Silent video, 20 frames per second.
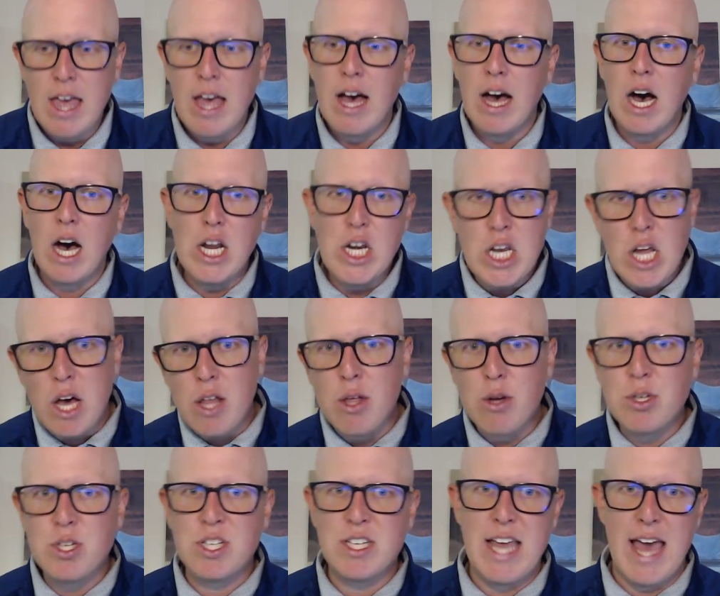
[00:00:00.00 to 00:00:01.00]
Another
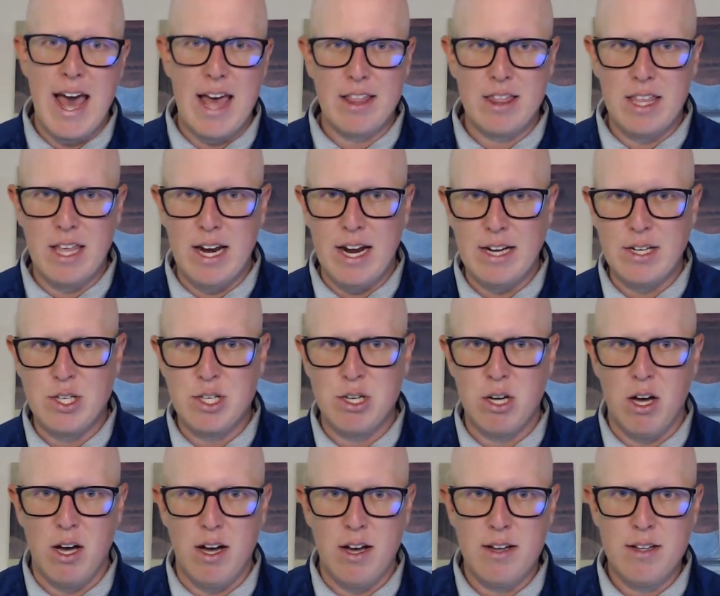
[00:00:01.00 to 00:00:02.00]
stat that I
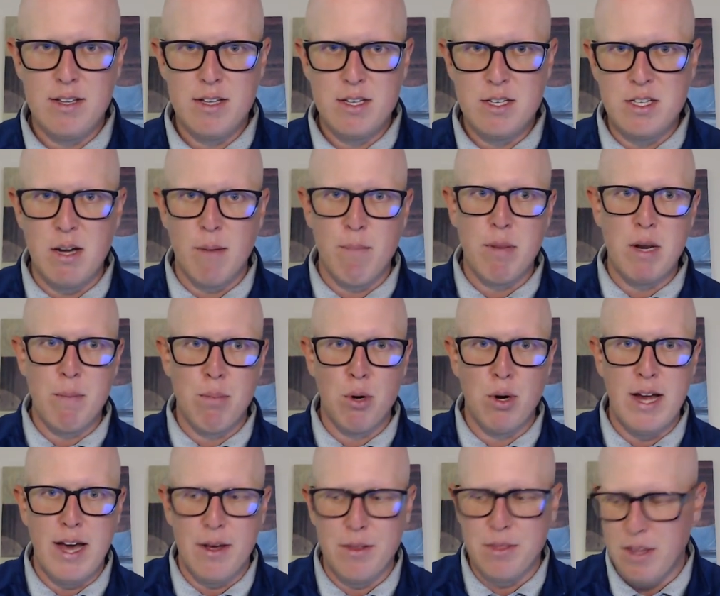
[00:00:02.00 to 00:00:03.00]
saw somebody put
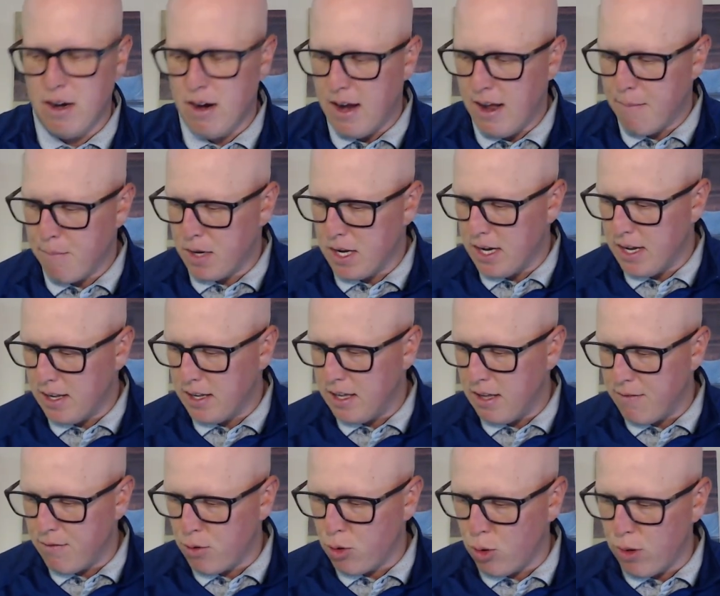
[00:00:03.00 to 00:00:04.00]
out there, I'm going to
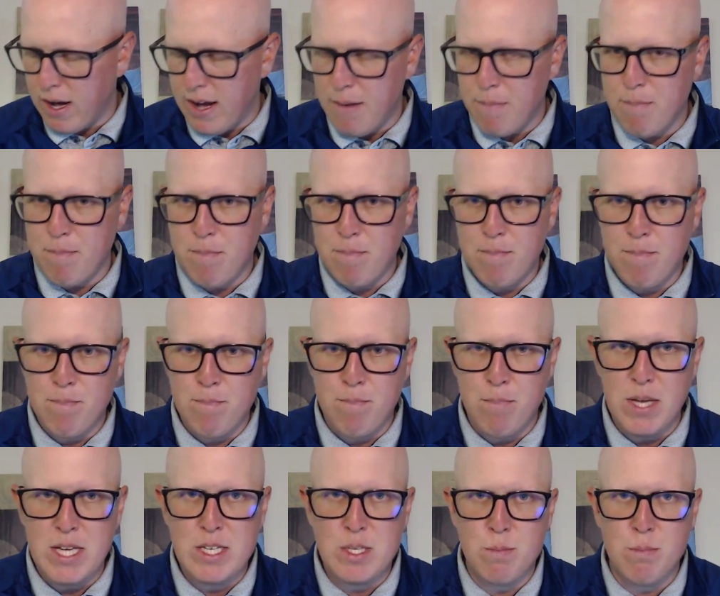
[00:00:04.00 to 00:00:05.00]
give Grant
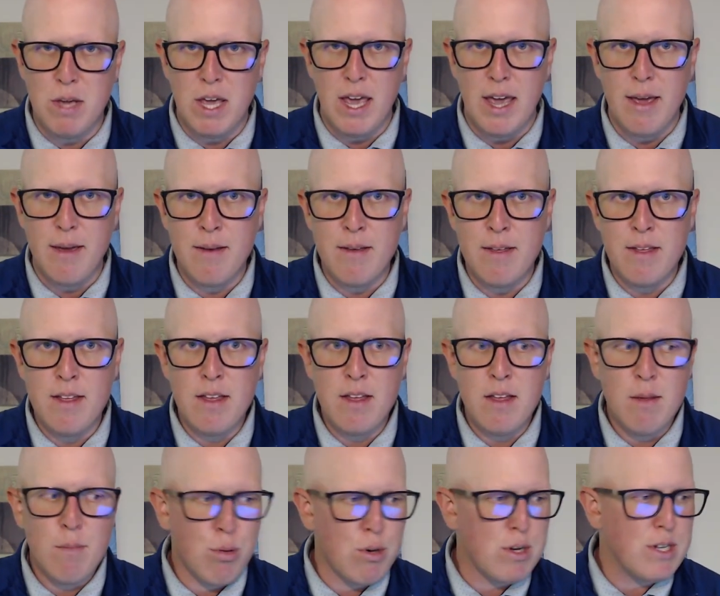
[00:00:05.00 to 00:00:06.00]
Brisbee,
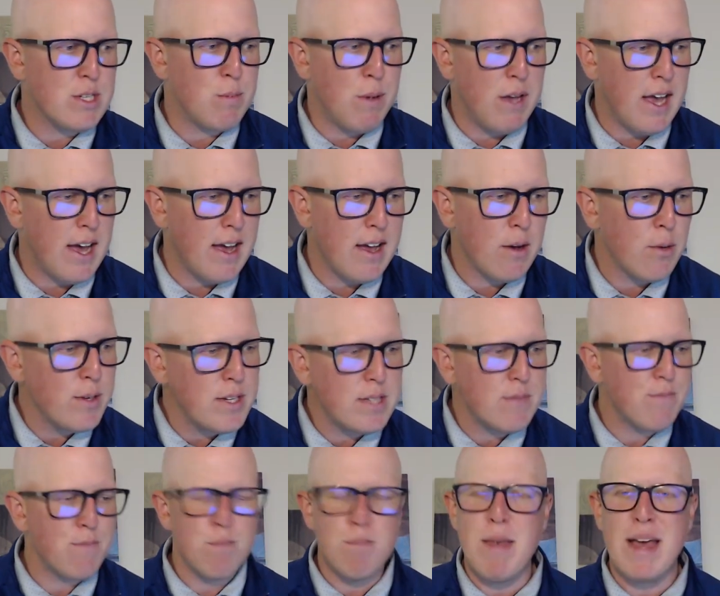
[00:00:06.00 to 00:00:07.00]
I always
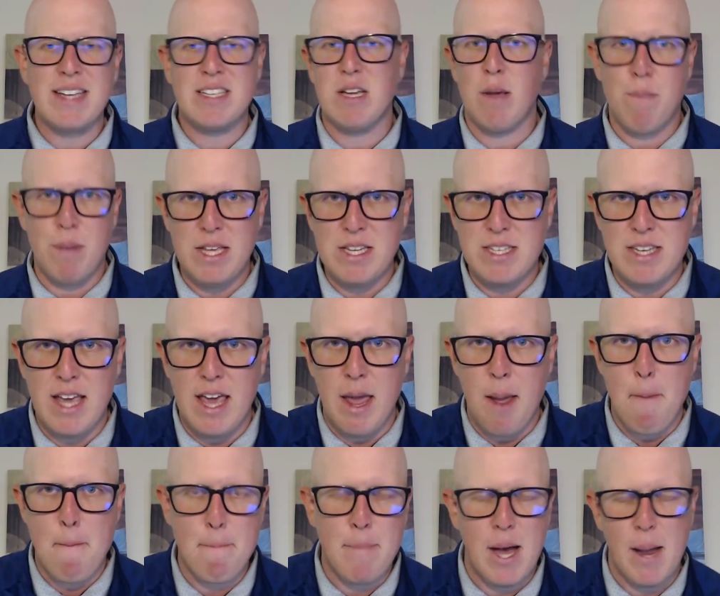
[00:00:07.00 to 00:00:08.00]
mess up his
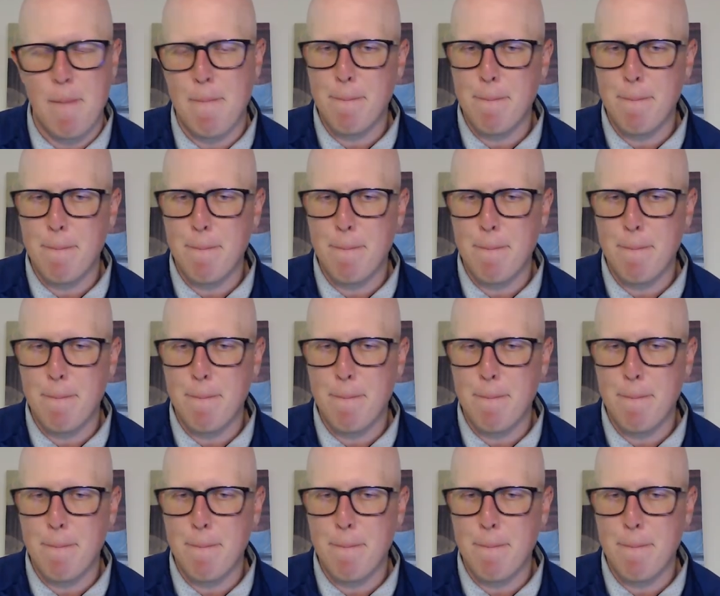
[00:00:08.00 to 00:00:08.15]
name, but